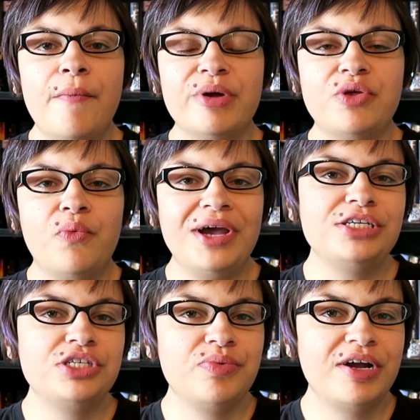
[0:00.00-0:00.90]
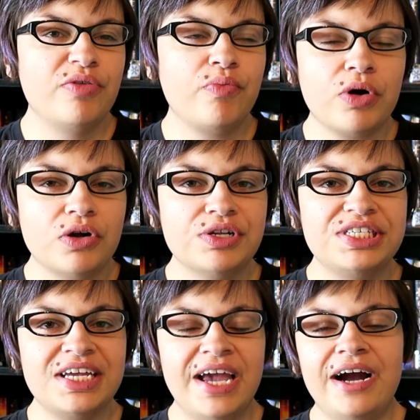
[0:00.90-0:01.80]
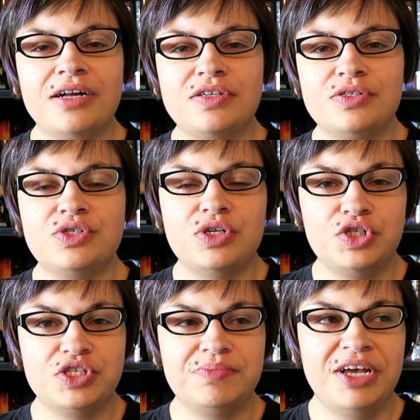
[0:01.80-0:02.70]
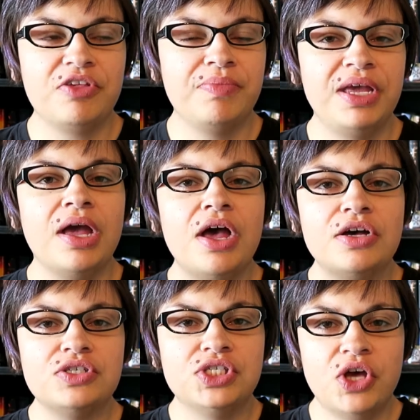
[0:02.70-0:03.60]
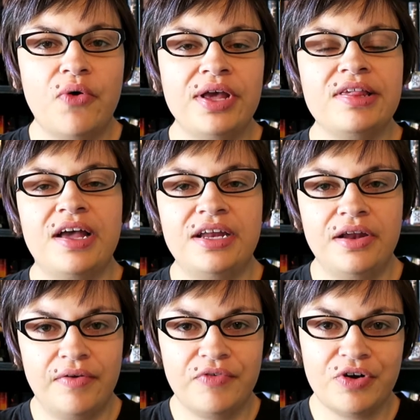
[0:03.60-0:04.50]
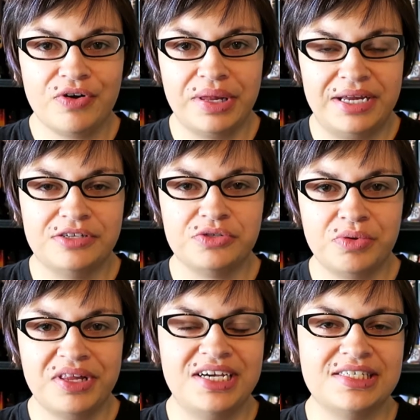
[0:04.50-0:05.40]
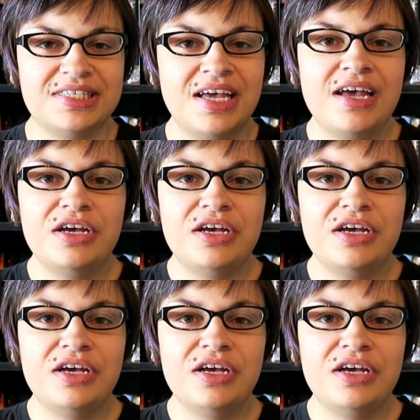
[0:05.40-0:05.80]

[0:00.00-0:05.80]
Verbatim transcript: But the way she writes worlds and characters just makes me so excited for her latest release.